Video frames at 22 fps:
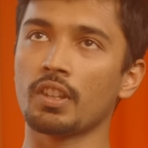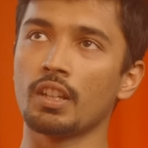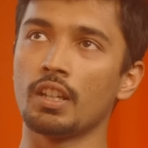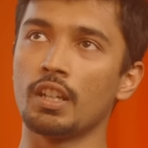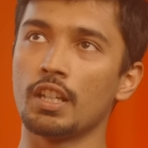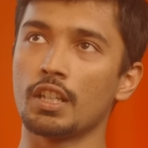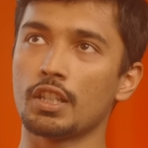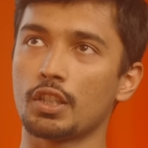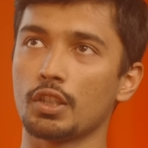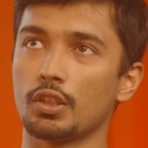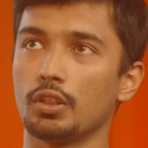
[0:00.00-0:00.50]

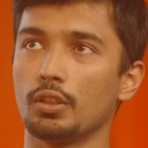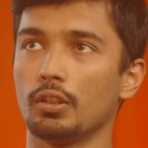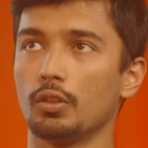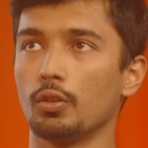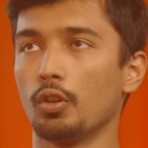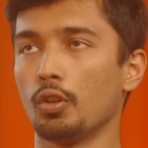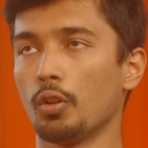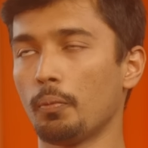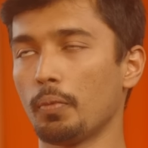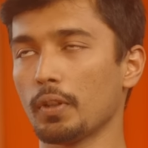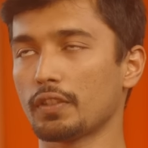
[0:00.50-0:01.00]
So
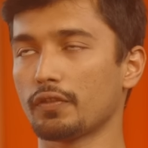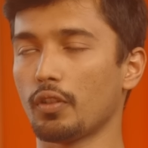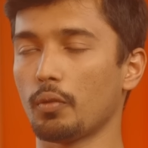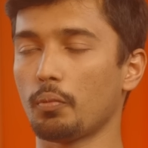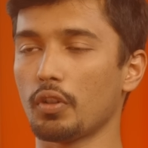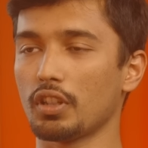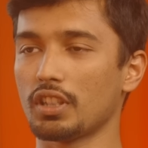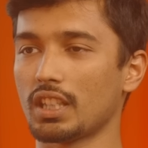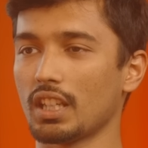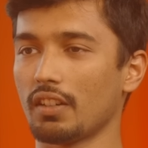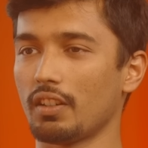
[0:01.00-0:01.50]
Opus
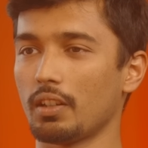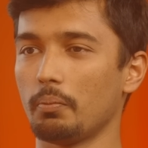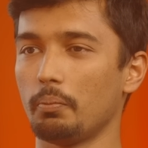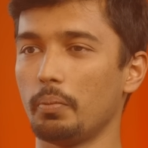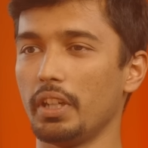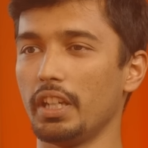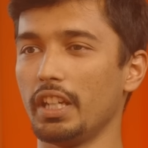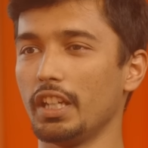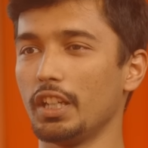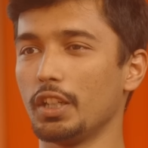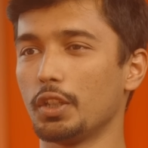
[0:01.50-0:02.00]
4.7
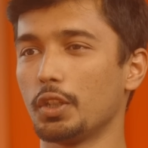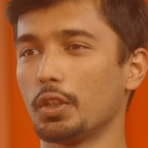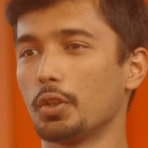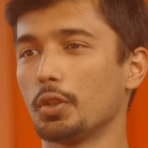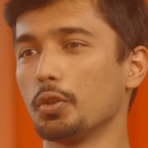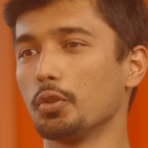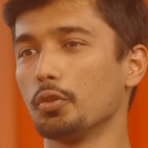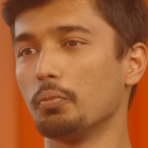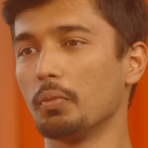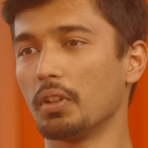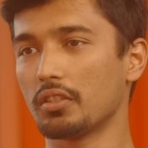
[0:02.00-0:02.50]
being
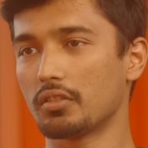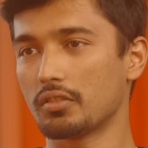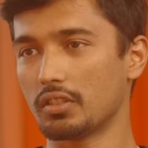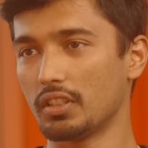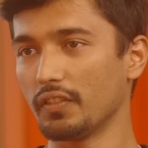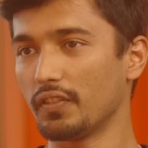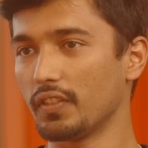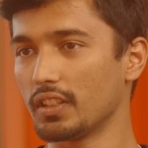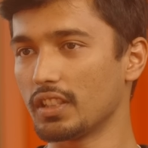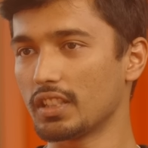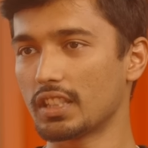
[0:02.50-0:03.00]
too much
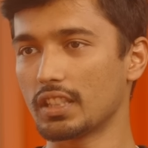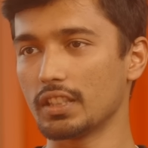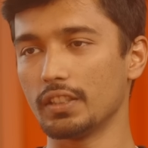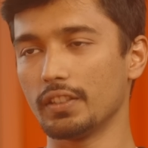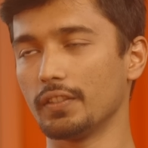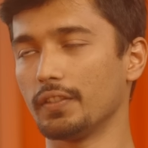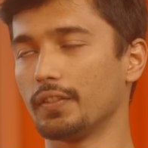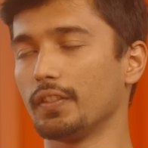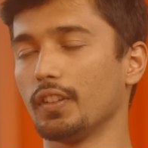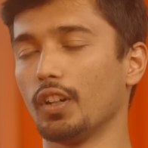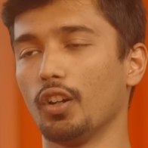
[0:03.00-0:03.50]

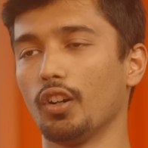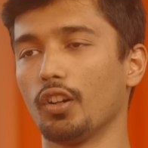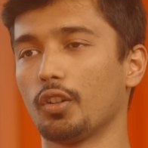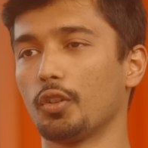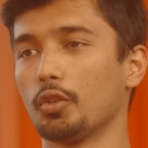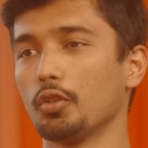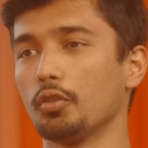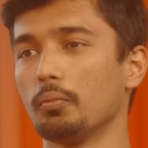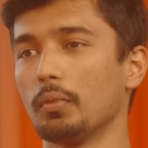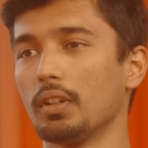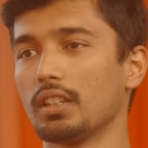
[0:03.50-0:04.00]
defensive or
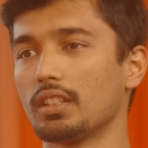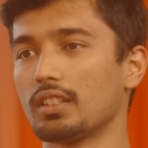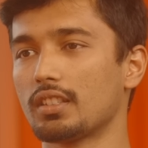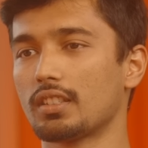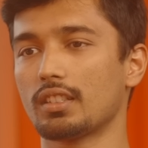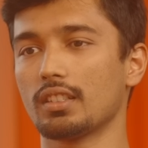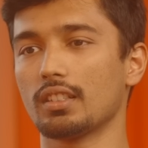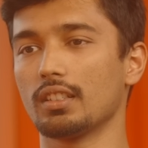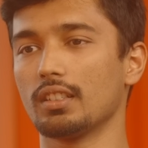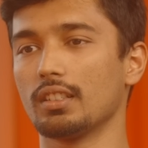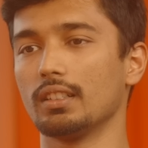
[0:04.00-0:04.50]
too
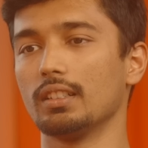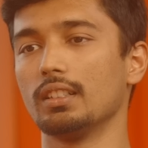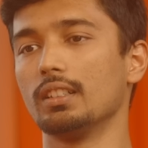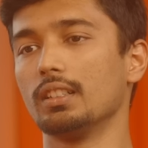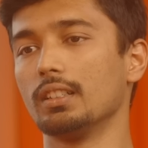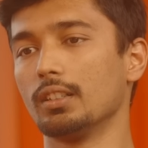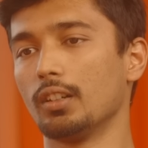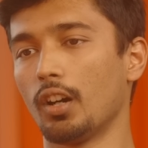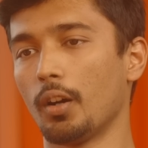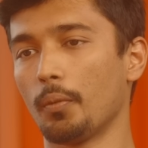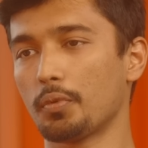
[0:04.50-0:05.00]
much
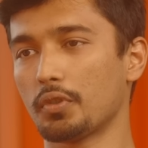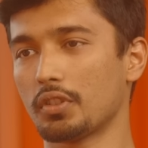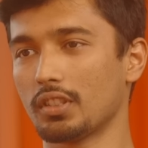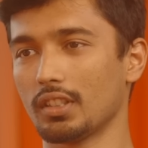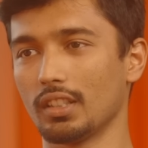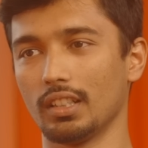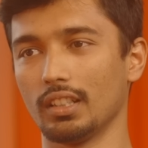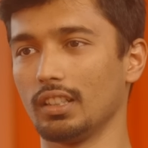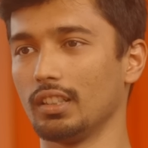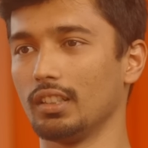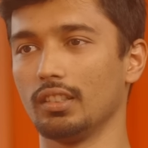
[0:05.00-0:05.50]

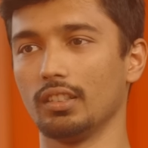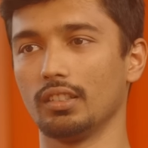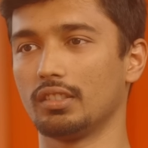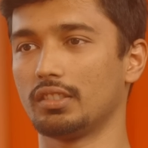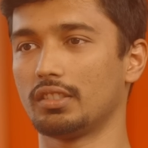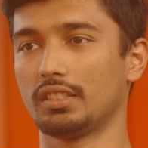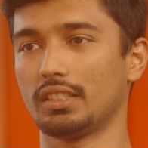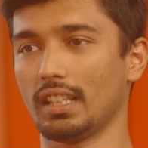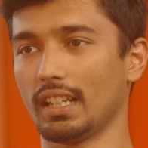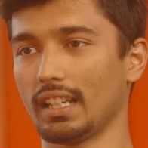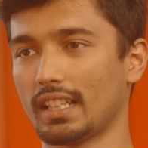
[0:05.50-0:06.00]
optional
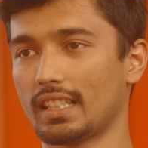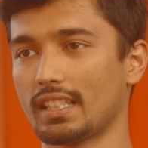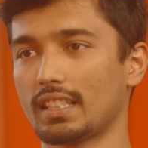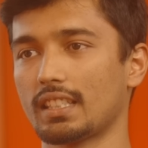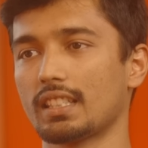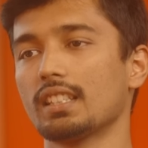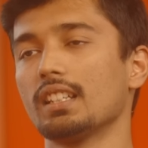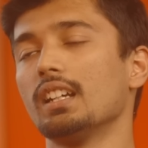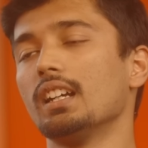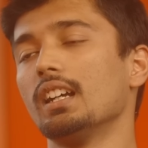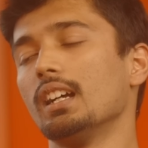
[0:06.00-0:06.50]
checks,